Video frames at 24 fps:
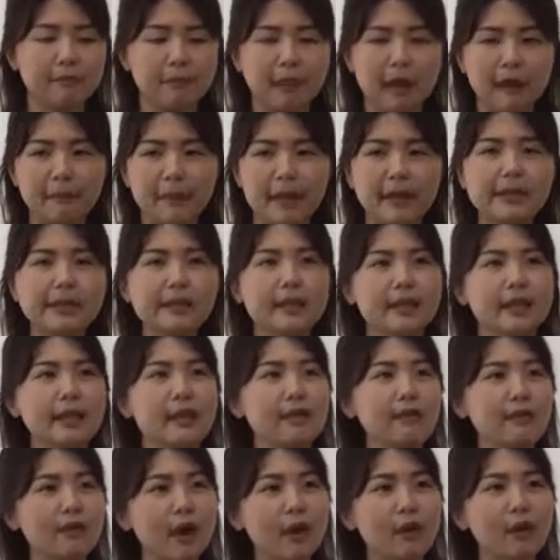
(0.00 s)
I basically
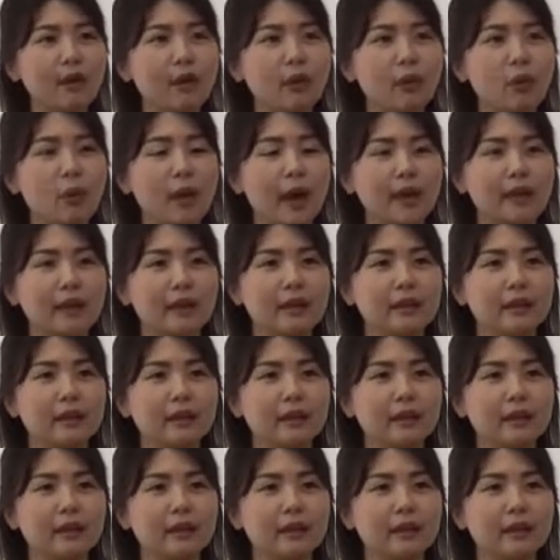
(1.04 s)
felt quite.